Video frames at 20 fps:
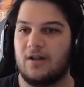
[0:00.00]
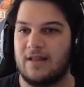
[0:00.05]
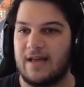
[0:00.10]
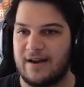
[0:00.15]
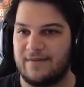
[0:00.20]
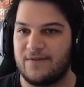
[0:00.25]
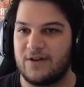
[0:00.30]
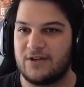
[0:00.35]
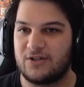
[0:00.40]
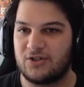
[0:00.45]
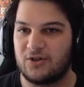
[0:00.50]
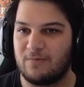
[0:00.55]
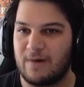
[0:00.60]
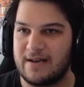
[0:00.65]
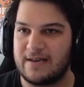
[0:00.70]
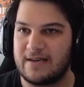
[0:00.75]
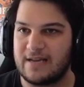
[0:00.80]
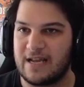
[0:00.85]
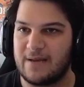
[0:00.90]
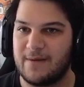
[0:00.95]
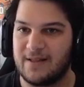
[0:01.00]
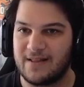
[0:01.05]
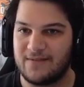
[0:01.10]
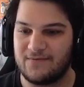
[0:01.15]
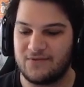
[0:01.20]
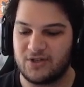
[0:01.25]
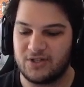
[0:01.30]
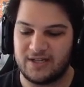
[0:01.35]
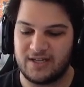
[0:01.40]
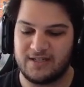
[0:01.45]
A lot of us are renting him at
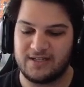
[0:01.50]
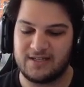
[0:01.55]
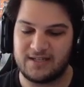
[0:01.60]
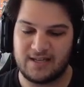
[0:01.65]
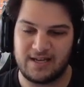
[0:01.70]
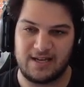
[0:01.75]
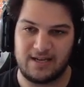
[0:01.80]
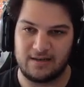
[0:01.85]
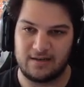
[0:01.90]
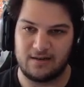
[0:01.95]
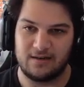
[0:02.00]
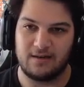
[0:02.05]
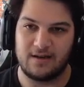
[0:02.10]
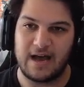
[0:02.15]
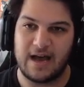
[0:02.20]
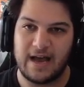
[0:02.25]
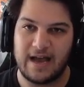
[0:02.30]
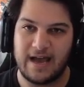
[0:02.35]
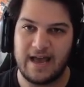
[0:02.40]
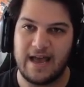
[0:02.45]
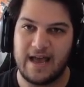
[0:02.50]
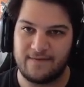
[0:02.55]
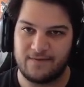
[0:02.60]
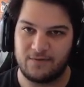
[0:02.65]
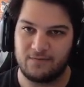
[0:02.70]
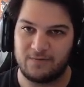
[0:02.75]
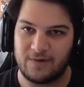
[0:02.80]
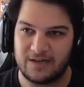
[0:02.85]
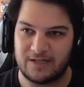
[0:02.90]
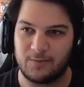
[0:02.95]
level 16. I have
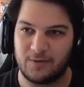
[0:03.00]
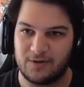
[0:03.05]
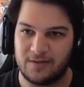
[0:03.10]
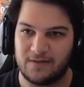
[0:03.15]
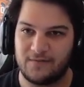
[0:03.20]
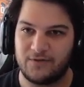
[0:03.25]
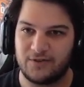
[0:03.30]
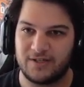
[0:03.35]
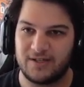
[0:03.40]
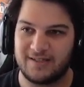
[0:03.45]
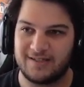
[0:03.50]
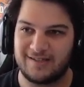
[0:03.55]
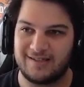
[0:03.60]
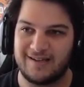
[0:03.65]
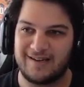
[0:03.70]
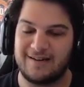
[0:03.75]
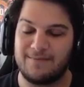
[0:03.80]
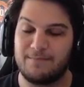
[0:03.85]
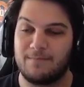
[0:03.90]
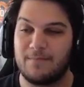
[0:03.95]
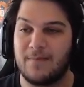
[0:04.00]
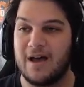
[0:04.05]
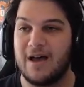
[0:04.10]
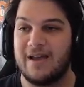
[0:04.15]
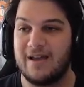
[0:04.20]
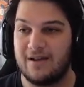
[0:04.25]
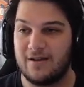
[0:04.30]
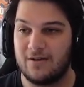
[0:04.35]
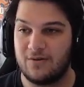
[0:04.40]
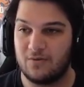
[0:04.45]
it rentable at level 16.
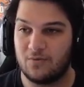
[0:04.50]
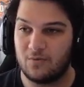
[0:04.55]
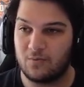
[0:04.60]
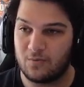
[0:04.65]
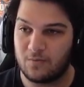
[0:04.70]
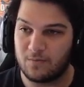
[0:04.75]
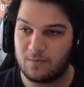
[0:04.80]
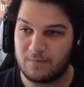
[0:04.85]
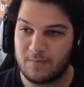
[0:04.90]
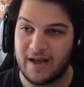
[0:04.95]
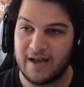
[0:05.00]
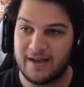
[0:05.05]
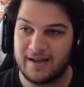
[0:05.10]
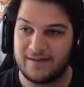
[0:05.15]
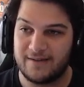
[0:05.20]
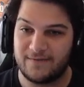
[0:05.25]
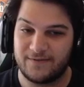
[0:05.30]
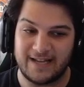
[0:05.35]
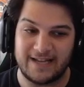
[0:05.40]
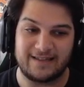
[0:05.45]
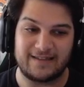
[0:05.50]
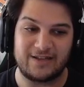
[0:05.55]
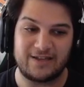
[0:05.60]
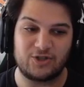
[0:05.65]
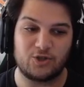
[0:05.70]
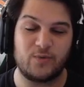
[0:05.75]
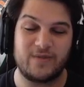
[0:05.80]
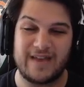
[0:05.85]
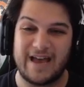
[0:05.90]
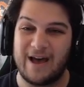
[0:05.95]
My 10th
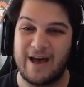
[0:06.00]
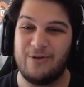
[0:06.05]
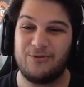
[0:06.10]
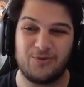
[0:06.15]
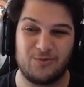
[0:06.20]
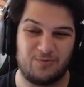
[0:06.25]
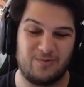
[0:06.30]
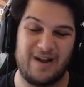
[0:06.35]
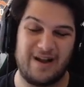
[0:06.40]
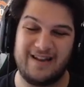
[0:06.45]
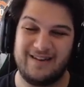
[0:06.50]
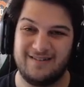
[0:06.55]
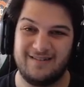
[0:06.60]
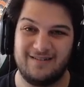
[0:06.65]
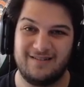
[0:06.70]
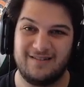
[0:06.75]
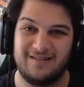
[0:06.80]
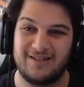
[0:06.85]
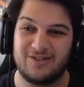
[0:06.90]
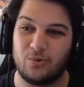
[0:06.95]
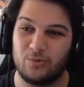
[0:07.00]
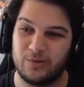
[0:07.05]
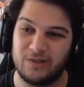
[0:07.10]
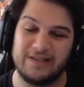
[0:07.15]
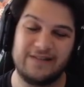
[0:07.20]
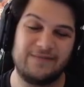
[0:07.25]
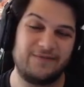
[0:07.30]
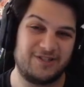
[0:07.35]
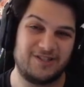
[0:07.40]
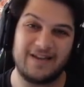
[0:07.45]
Angel without the rent is only
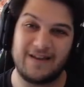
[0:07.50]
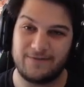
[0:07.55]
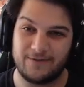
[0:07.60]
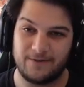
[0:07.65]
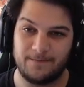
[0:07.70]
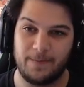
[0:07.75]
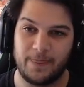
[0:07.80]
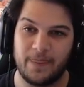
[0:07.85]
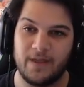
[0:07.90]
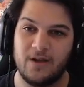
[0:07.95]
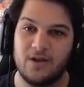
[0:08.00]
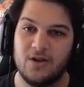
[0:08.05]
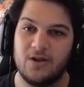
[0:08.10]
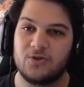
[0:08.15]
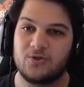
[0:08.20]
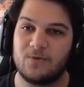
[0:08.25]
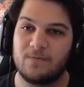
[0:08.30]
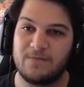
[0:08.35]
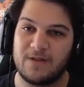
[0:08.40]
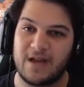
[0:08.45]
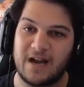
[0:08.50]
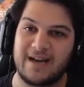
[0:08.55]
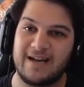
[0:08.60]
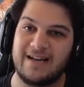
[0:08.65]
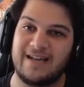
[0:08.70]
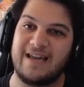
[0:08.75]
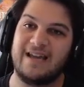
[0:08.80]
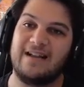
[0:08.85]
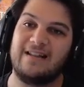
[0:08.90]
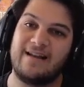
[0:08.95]
level 7. So I'm not
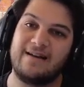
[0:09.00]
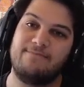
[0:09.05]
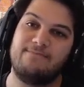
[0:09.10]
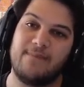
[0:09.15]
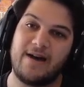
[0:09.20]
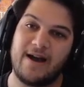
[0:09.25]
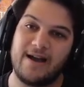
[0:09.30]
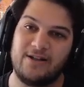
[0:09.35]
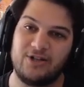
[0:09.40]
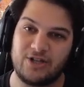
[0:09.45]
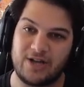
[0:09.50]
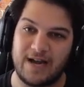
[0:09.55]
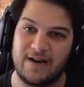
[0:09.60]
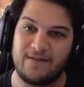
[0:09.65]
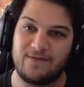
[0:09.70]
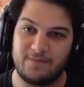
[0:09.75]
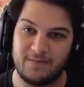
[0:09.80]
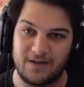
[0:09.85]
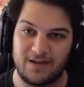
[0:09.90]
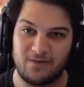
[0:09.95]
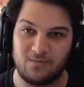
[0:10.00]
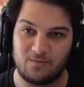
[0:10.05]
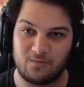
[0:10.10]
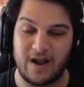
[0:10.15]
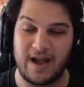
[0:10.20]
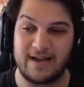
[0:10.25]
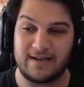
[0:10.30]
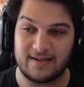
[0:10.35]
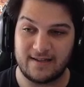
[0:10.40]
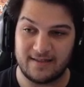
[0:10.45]
going to get a lot of mileage out of him in
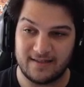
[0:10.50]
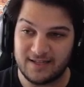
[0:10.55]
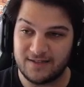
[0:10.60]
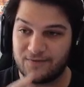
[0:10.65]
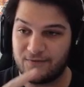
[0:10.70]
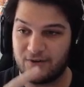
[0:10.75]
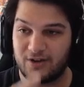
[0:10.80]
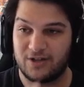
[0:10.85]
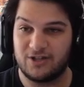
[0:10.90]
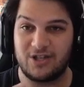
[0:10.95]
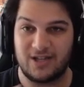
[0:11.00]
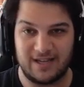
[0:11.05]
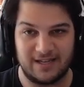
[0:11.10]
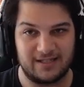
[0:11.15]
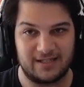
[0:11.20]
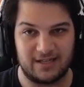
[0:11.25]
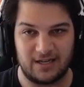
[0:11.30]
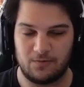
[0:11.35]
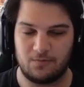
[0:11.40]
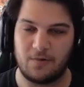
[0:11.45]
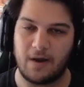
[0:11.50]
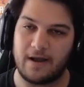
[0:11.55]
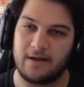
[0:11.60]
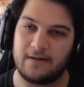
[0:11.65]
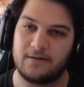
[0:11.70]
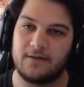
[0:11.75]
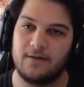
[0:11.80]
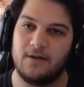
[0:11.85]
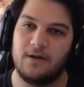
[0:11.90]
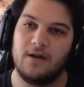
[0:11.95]
ranked. This footage is in
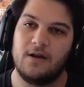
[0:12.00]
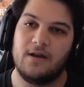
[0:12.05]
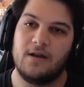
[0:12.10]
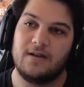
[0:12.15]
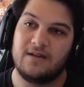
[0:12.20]
ranked.